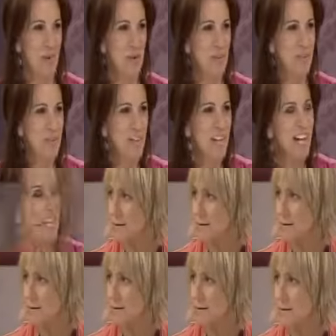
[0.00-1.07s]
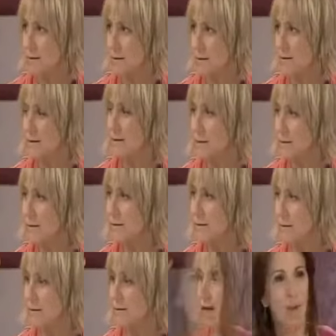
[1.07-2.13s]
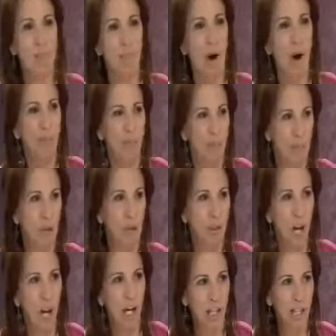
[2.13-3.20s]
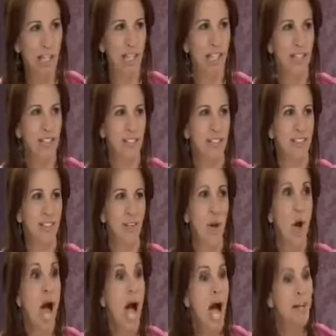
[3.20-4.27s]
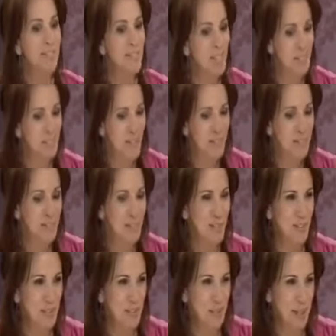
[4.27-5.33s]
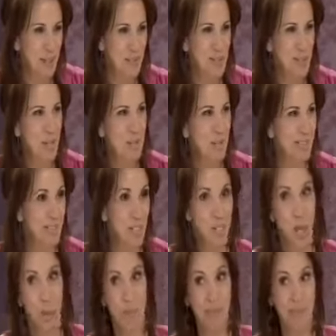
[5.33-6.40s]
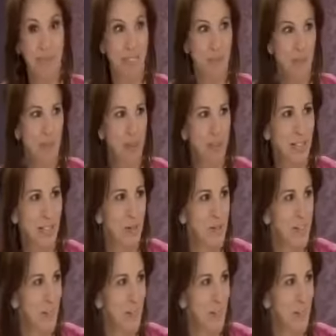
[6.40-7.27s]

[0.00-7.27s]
Bob. No, he gets that a lot. All right, Bob, builder. Yeah. He's a builder. No. Actually, yeah. his friends have started calling him Showbiz. Showbiz Steve the Builder.